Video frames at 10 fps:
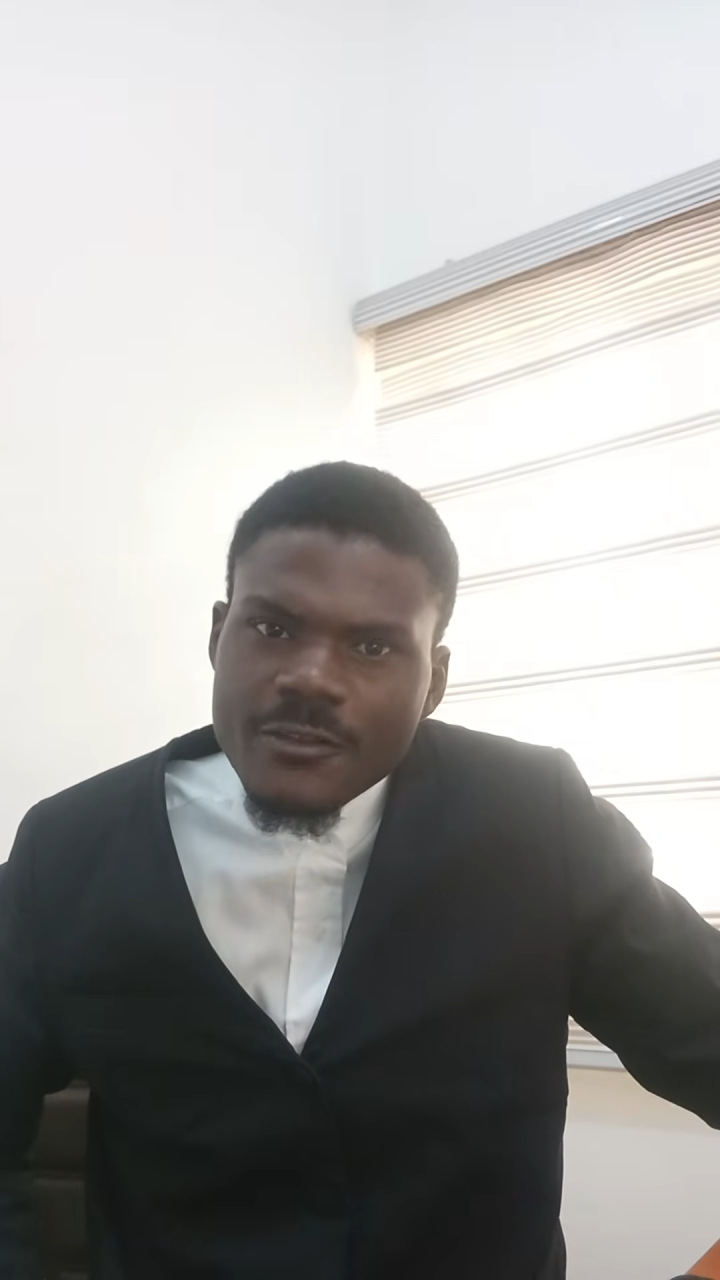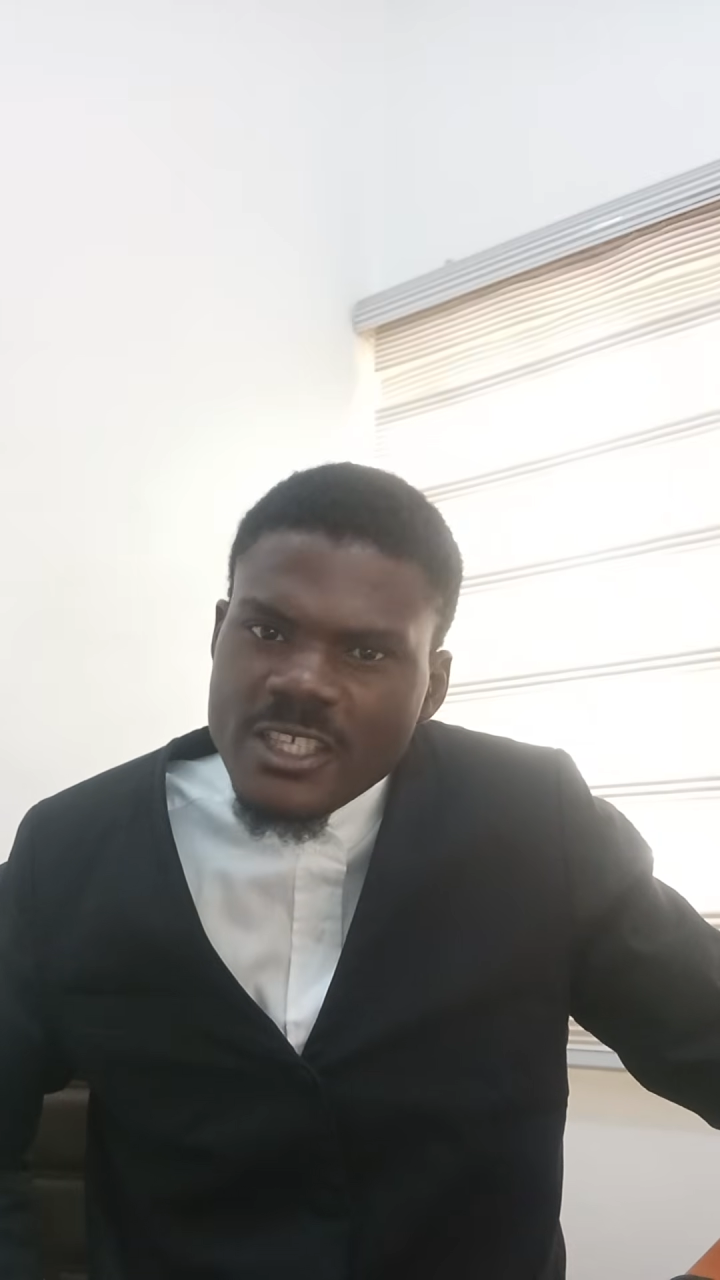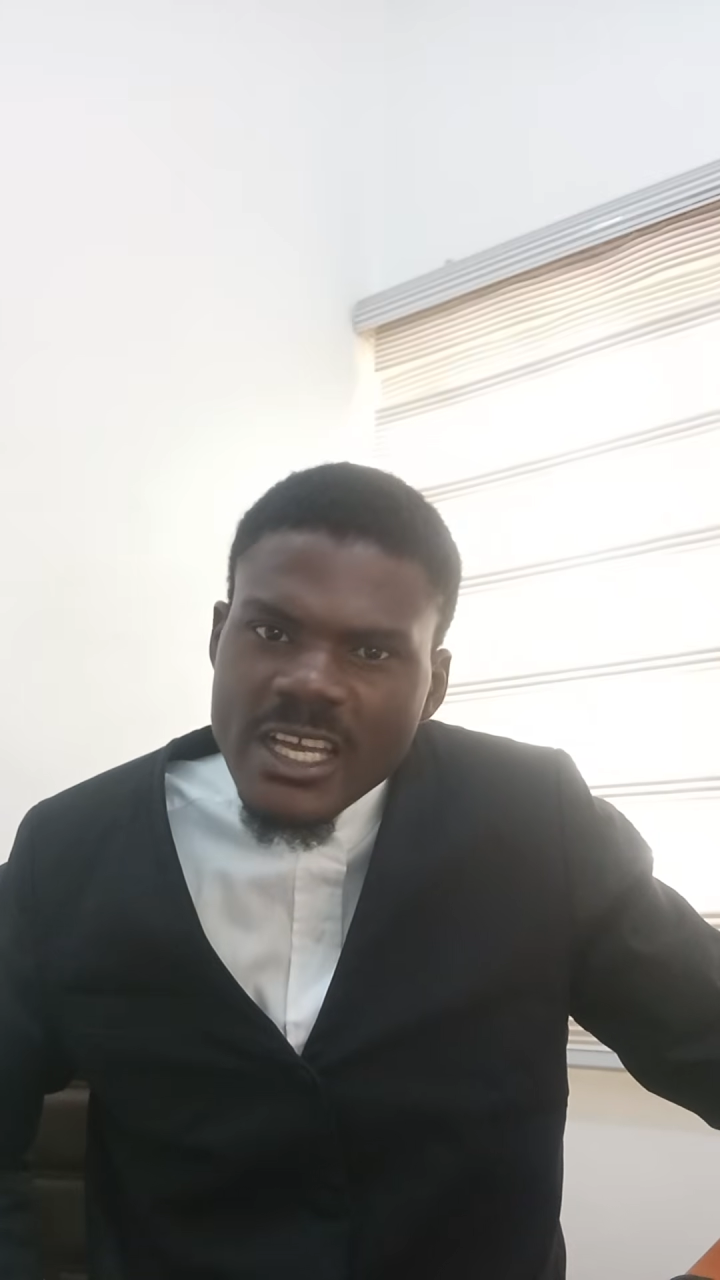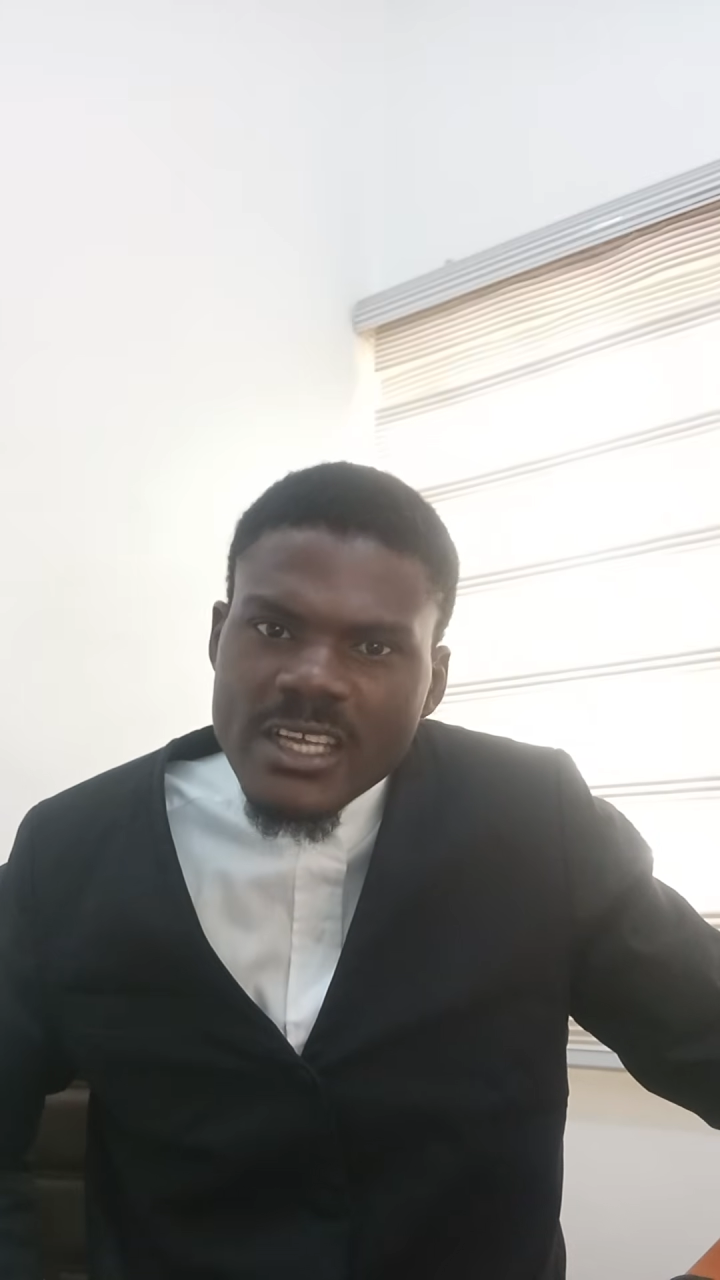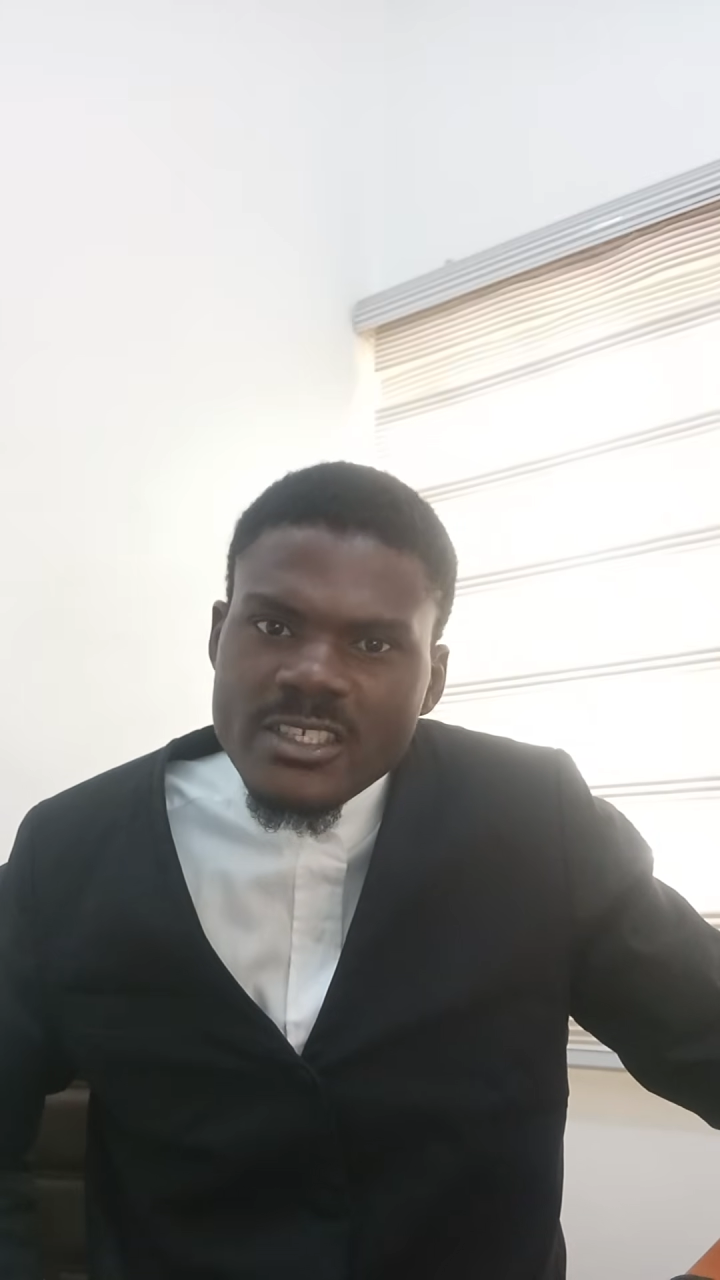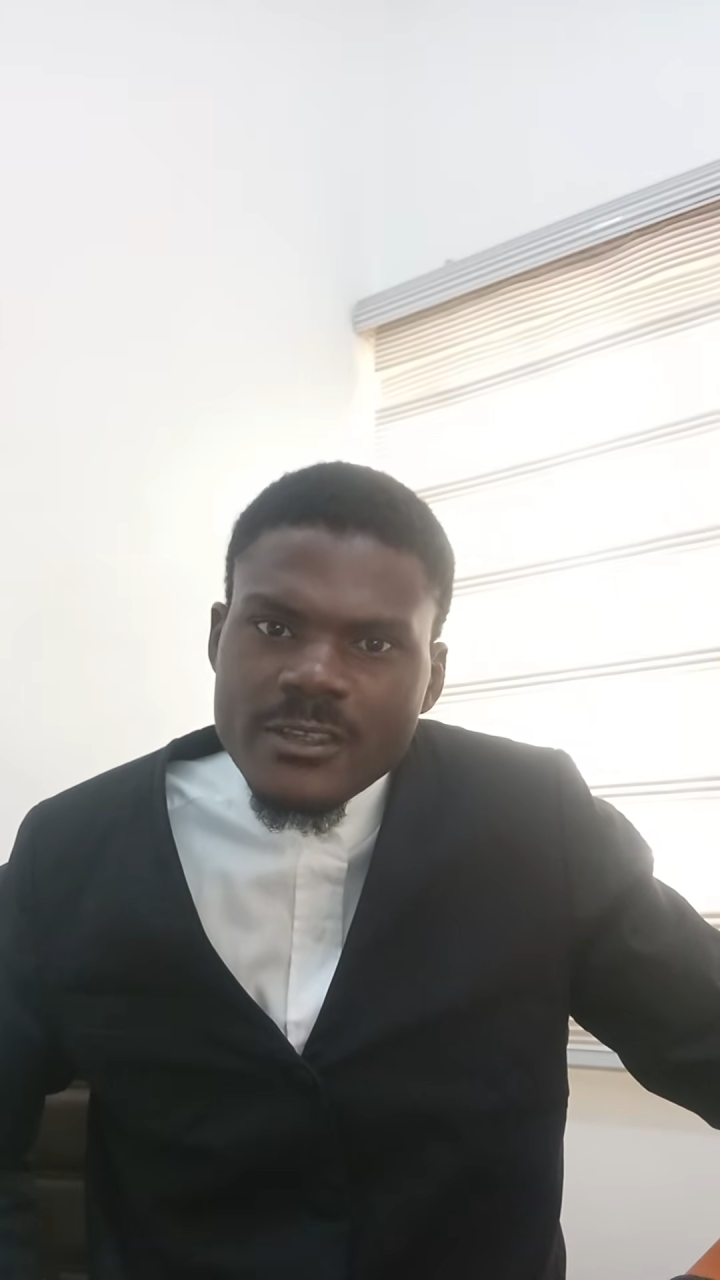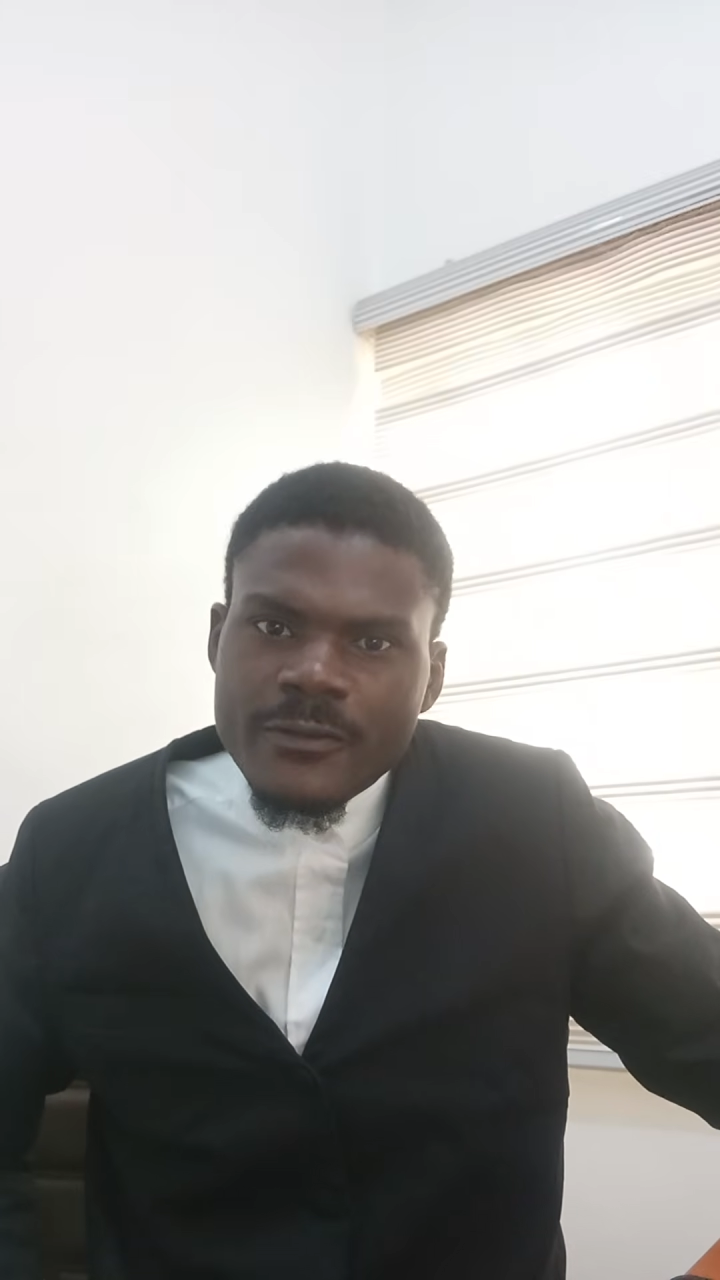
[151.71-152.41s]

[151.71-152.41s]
charge